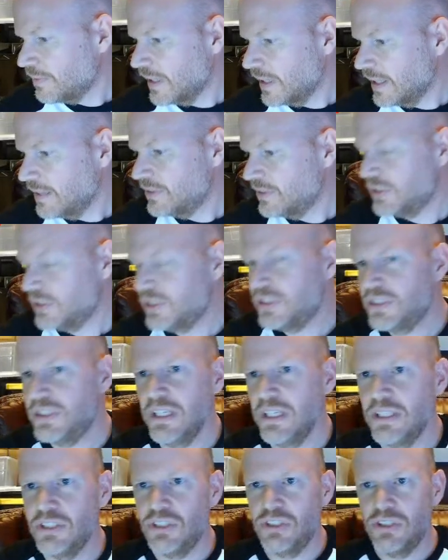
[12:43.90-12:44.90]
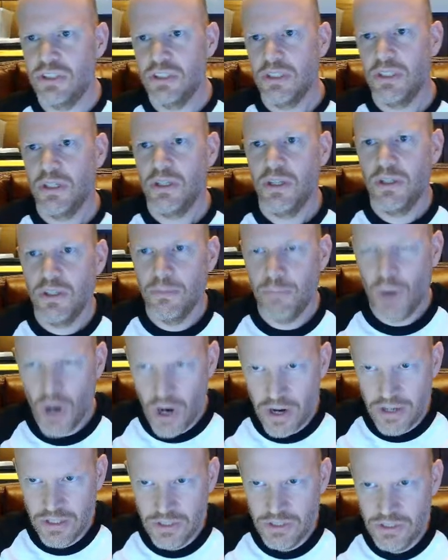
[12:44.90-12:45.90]
6
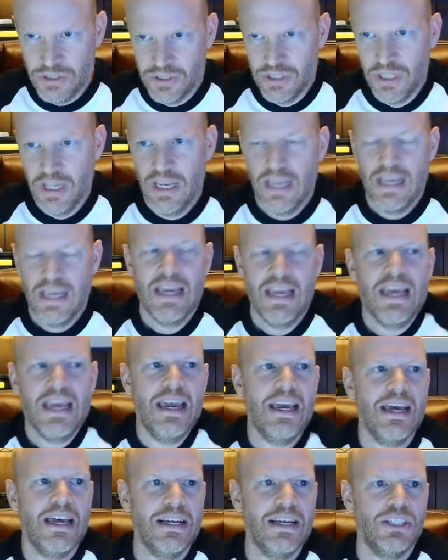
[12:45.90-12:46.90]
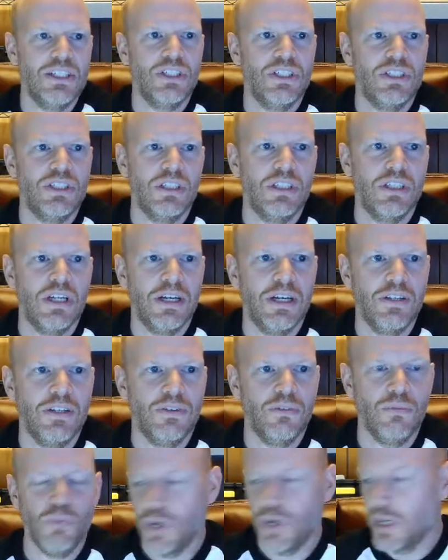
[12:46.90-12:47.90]
parts, and
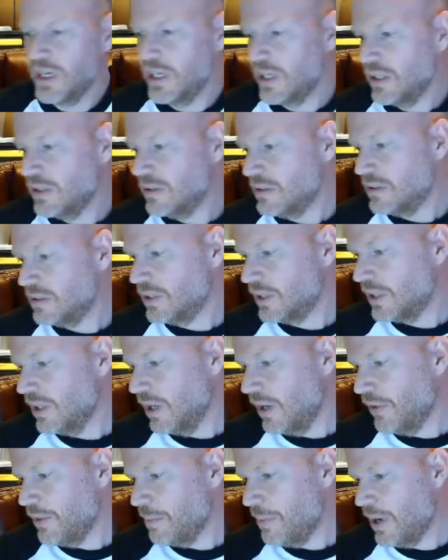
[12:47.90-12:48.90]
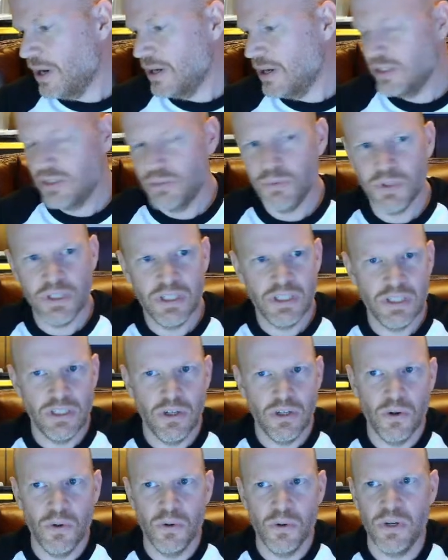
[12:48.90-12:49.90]
we're gonna look at all the parts. We're gonna
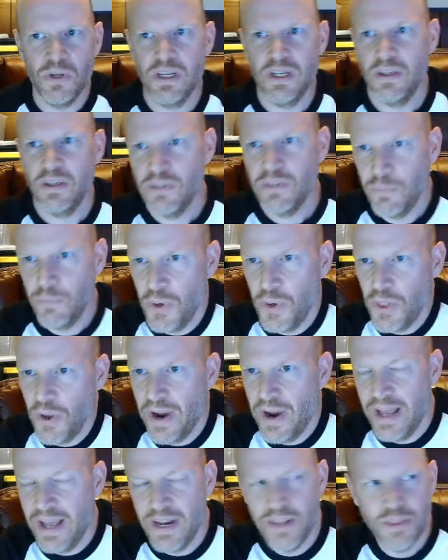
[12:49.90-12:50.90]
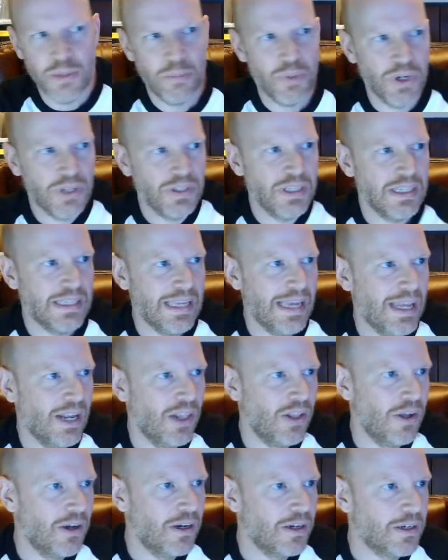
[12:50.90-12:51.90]
go where they're at in the BrickLink
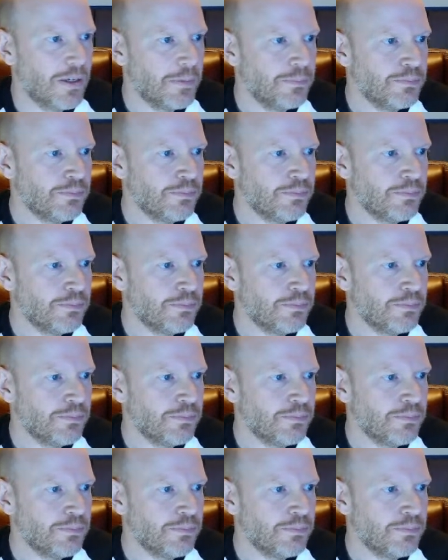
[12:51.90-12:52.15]
Catalog,